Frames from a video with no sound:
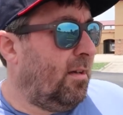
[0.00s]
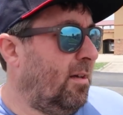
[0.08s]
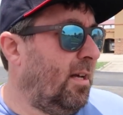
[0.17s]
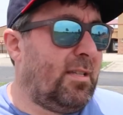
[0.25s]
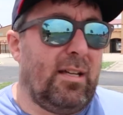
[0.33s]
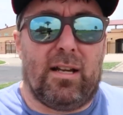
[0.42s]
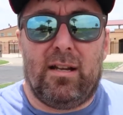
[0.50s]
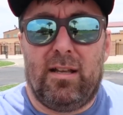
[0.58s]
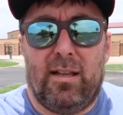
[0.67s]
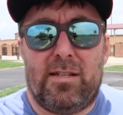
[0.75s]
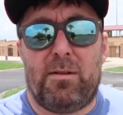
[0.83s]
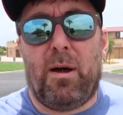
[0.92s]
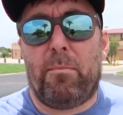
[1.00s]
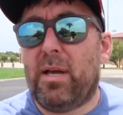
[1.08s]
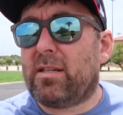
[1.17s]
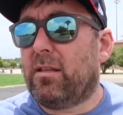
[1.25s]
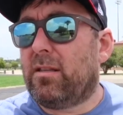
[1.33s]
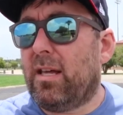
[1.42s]
That's it. Life's about
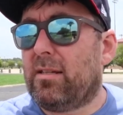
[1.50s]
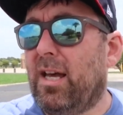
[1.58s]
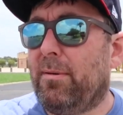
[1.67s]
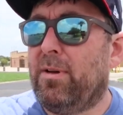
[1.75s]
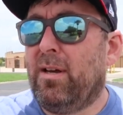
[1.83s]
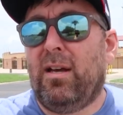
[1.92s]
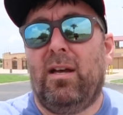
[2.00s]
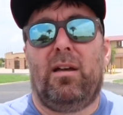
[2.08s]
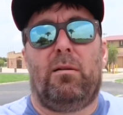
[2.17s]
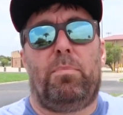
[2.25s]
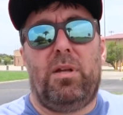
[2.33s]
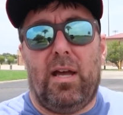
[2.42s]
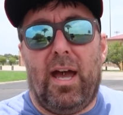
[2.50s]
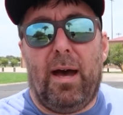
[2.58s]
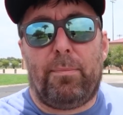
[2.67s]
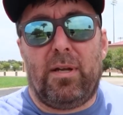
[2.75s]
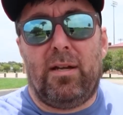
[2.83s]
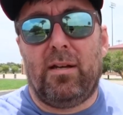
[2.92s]
mixing things up, being
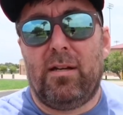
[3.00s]
happy,